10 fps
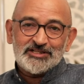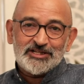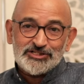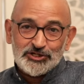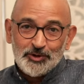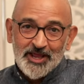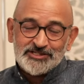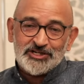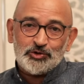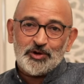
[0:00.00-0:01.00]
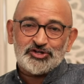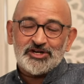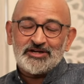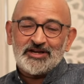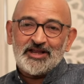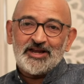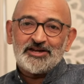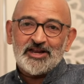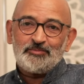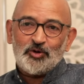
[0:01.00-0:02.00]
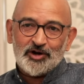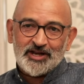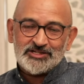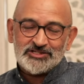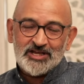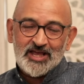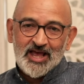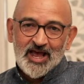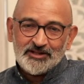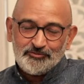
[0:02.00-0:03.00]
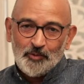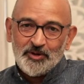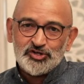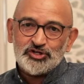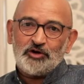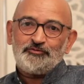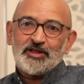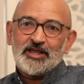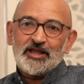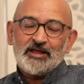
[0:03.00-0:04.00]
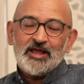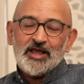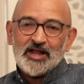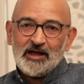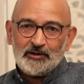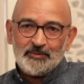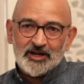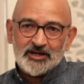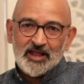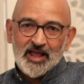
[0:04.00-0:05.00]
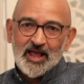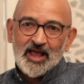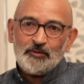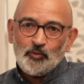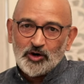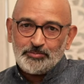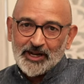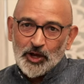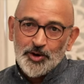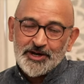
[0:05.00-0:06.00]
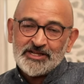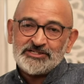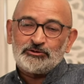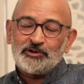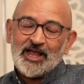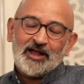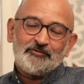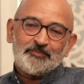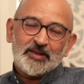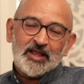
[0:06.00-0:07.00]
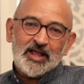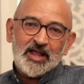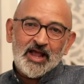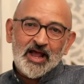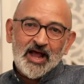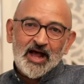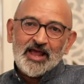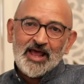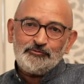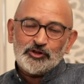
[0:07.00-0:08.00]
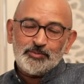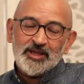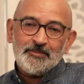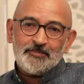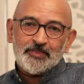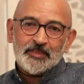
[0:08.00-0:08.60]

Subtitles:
this unique situation in Indian politics and the formation of the government and what priorities it will have, I have with me